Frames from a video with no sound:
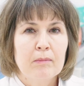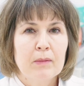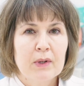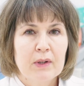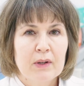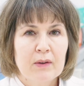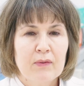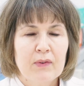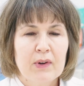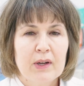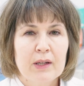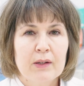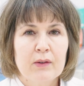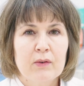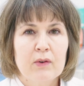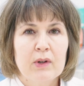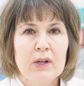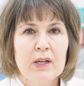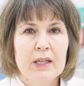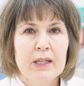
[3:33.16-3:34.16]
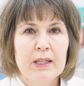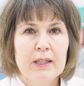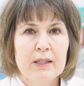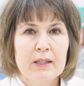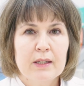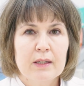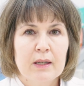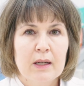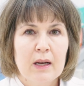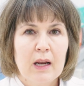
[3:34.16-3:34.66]
modified
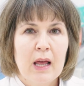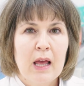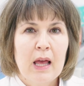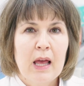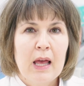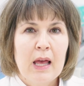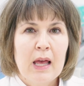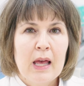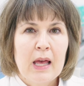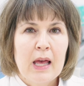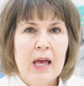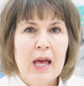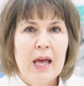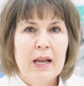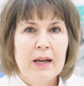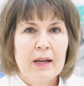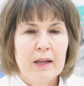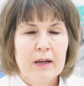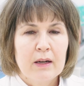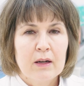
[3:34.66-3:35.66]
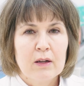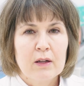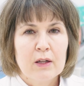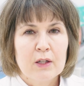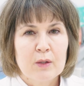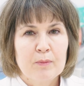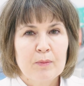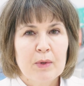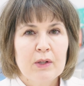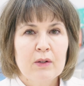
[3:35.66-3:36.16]
release. And at
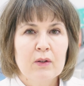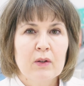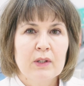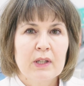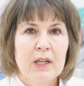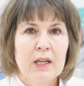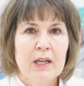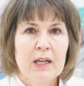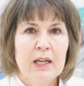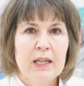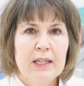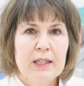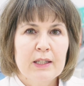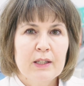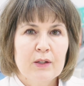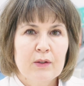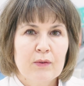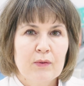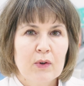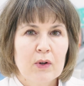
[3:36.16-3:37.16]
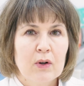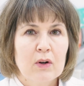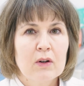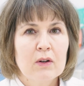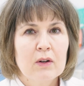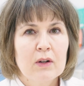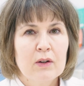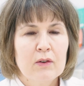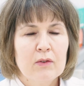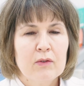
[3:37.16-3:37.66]
last but not at least, for
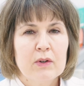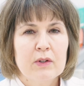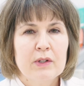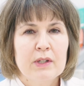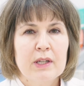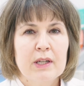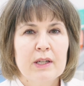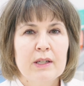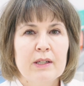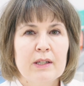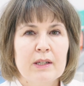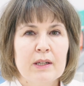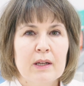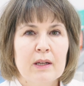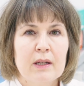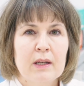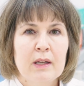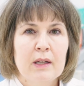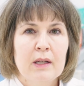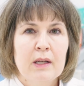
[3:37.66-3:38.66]
ocular rosacea,